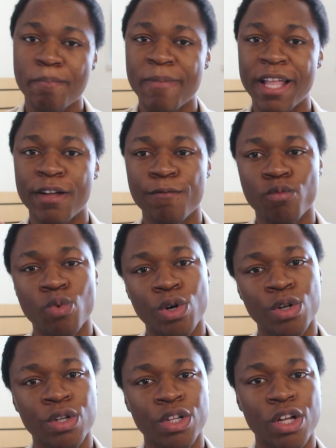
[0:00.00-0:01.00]
made of
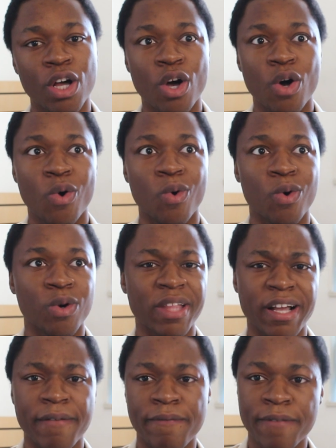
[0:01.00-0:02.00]
wool or
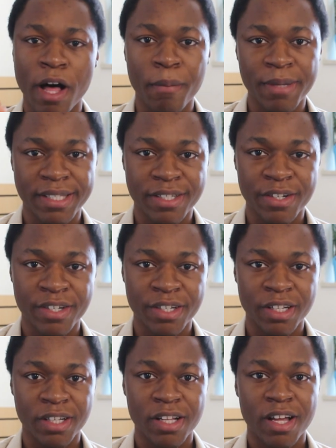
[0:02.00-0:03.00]
like a felt
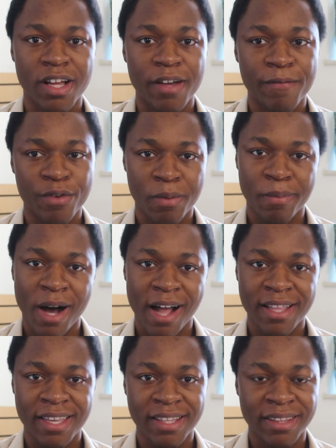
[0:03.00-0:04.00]
material for the
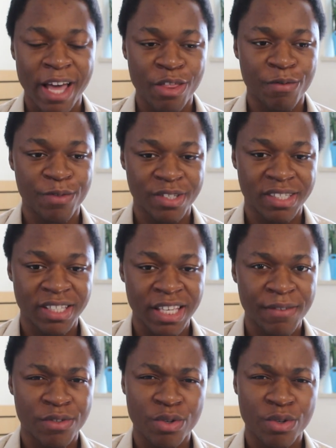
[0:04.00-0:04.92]
body, leather for sleeves.